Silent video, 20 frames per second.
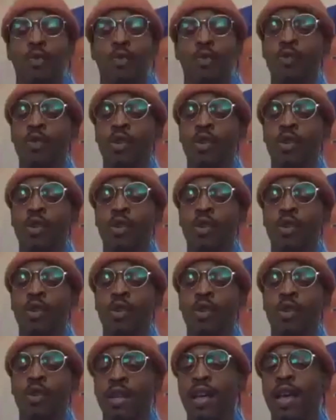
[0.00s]
we rolling,
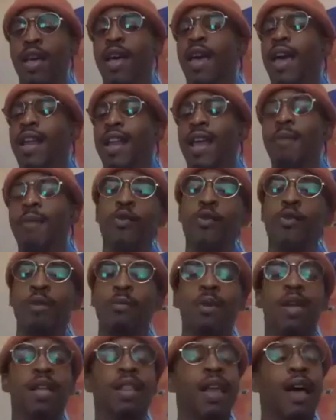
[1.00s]
and they've been fucking
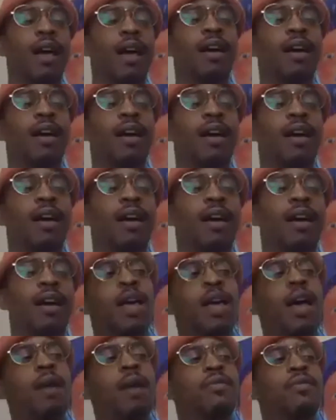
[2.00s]
with me. Like
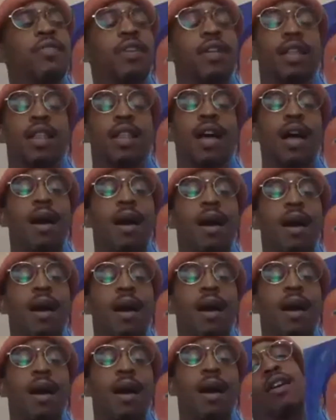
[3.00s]
they got me feeling like I'm
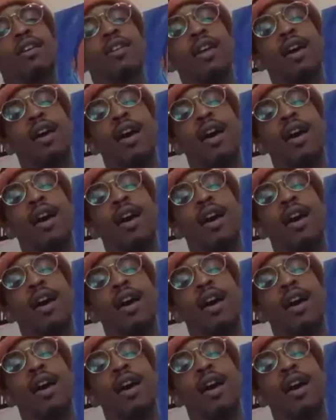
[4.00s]
popping right now, and